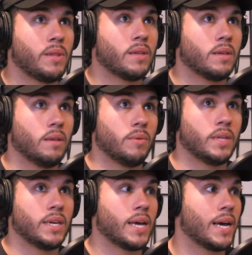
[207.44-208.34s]
with
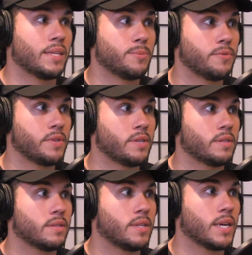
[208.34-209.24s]
the In the Heights movie,
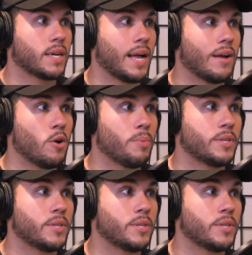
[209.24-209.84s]
like I hope